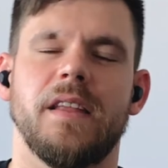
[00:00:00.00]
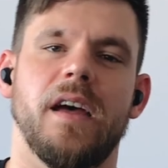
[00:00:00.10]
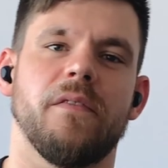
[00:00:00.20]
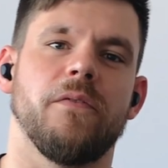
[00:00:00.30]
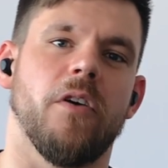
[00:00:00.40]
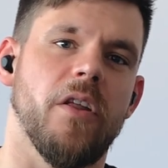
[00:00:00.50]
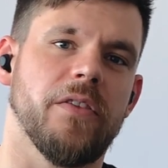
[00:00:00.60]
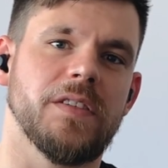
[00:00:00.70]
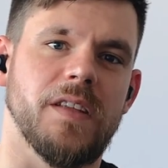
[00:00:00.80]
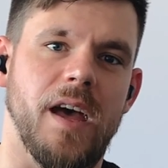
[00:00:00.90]
The fourth
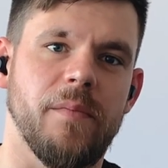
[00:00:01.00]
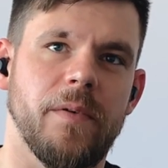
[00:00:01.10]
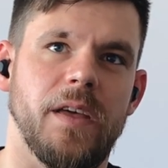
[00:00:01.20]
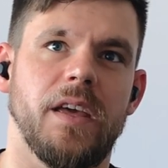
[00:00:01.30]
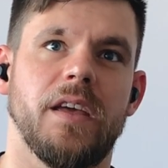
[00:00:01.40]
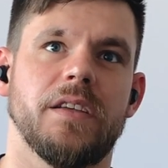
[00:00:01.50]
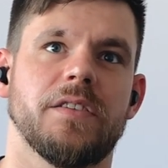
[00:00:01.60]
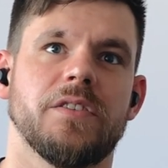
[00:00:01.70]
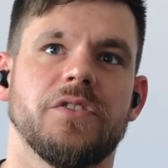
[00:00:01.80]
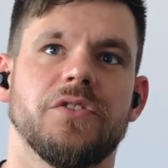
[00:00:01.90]
step
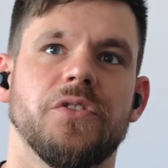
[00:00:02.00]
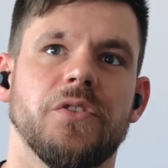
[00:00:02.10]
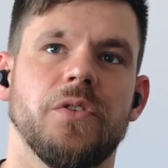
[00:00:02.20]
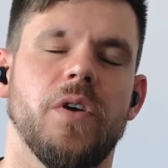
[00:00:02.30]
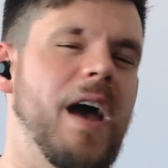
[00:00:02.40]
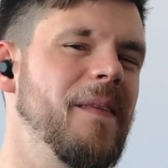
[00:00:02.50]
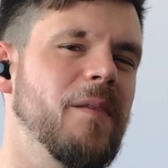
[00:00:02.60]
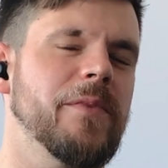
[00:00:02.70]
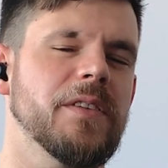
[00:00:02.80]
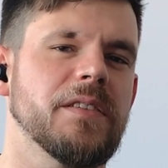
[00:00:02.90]
is to
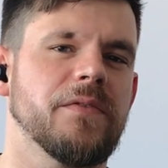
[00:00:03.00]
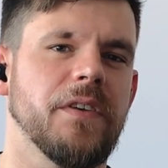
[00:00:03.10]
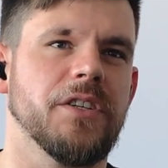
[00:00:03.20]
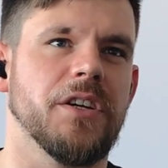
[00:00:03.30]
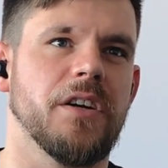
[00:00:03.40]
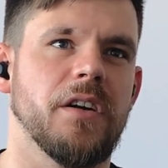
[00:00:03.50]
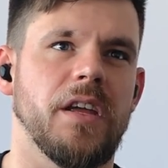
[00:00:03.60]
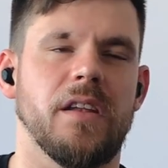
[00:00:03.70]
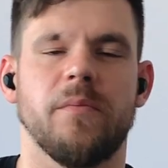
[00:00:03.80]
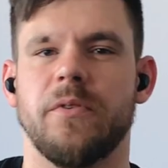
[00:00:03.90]
enable this feature
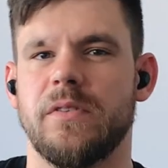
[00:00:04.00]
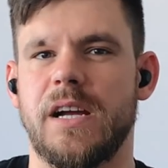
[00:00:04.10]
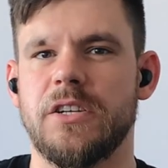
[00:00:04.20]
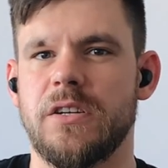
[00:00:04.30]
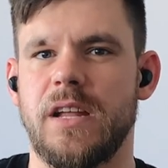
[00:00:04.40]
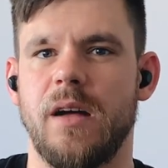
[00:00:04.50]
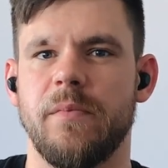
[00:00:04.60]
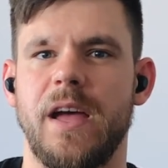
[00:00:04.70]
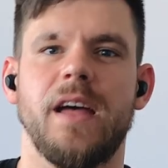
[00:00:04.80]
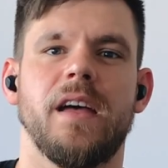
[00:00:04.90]
in a production
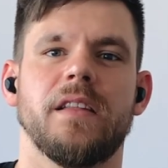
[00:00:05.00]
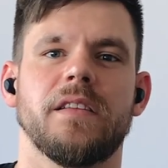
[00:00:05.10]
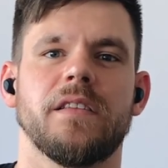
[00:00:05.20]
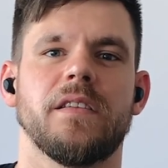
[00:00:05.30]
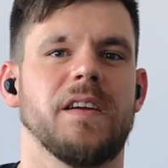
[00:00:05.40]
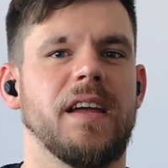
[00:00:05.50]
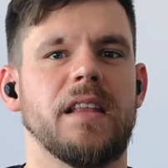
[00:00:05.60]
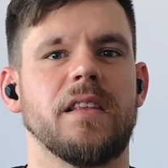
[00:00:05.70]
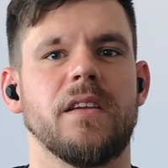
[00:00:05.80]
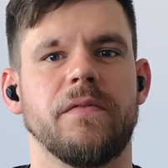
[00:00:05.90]
app and
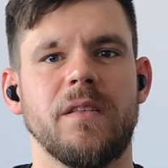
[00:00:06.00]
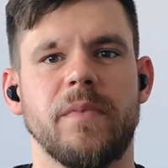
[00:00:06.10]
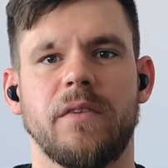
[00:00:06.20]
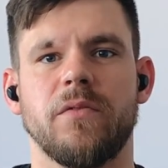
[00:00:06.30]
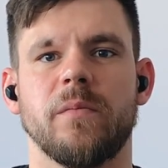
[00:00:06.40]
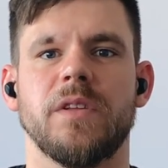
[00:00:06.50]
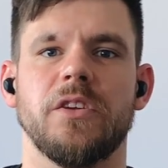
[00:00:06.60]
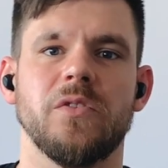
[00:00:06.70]
get the feedback from the